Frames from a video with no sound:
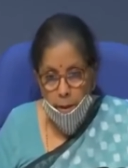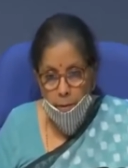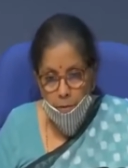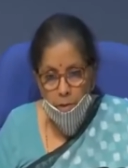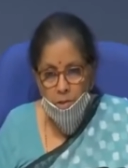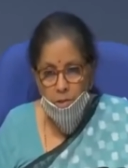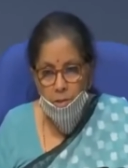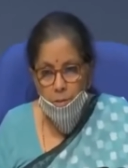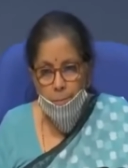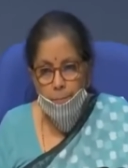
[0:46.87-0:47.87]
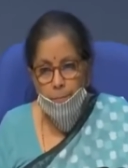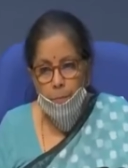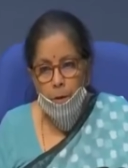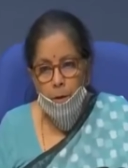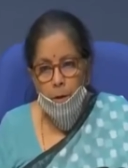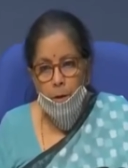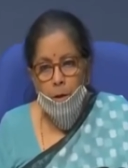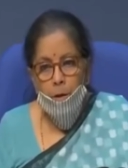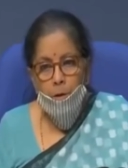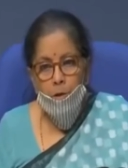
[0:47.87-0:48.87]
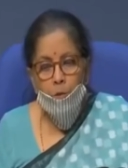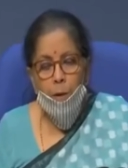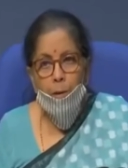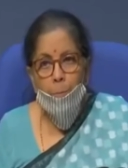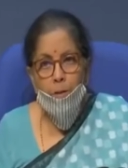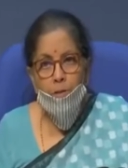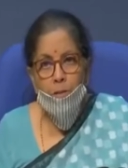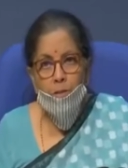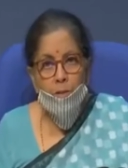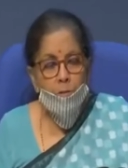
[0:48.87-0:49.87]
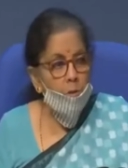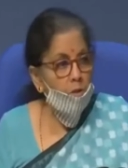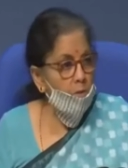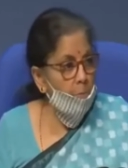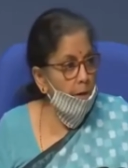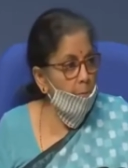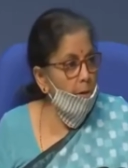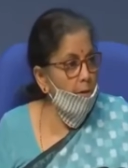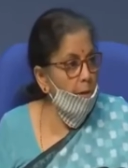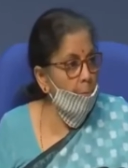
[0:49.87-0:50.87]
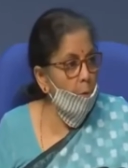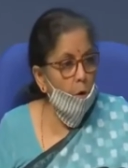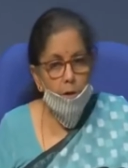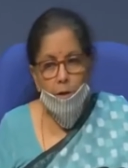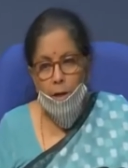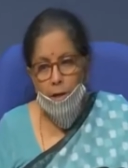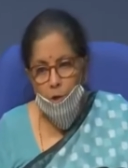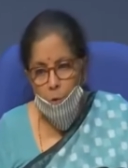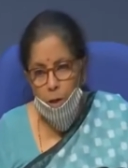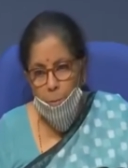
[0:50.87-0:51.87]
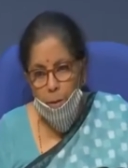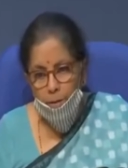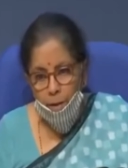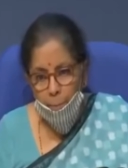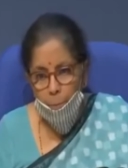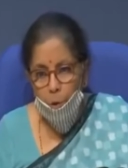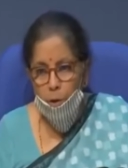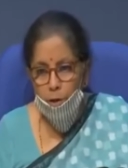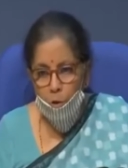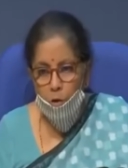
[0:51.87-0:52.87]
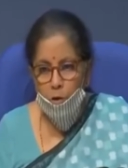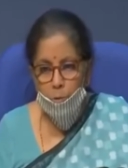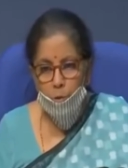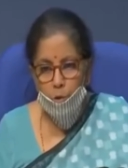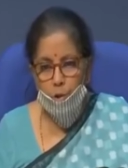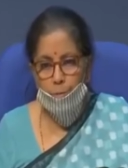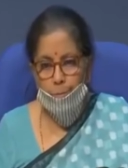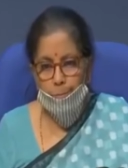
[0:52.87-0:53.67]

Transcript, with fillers: In this, 12% which is paid by the employer and 12 by the employee contribution.